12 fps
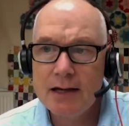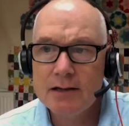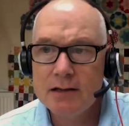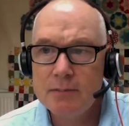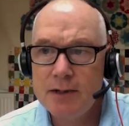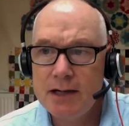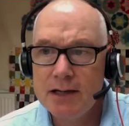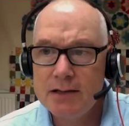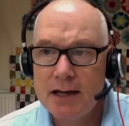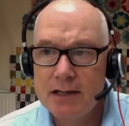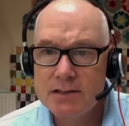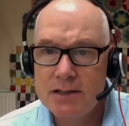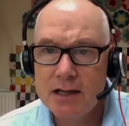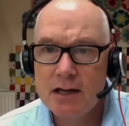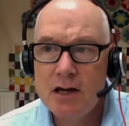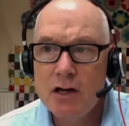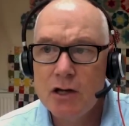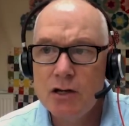and chlamydia testing
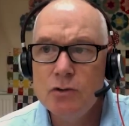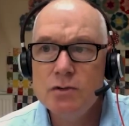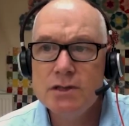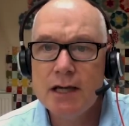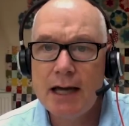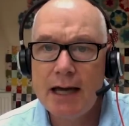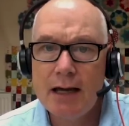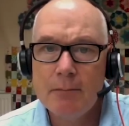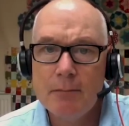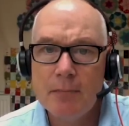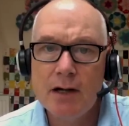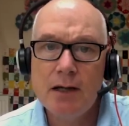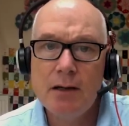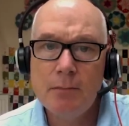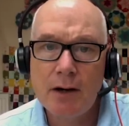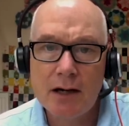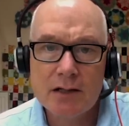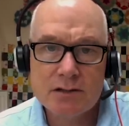using a
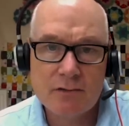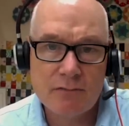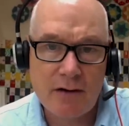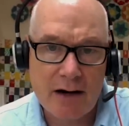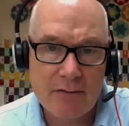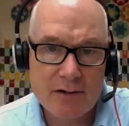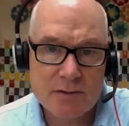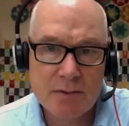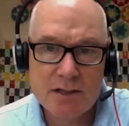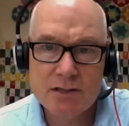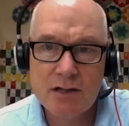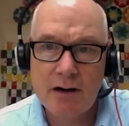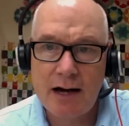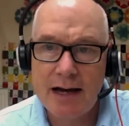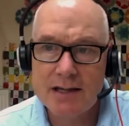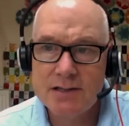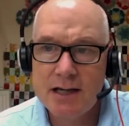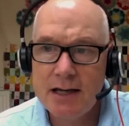monkeypox virus PCR
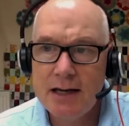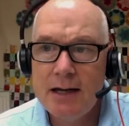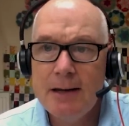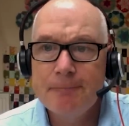assay,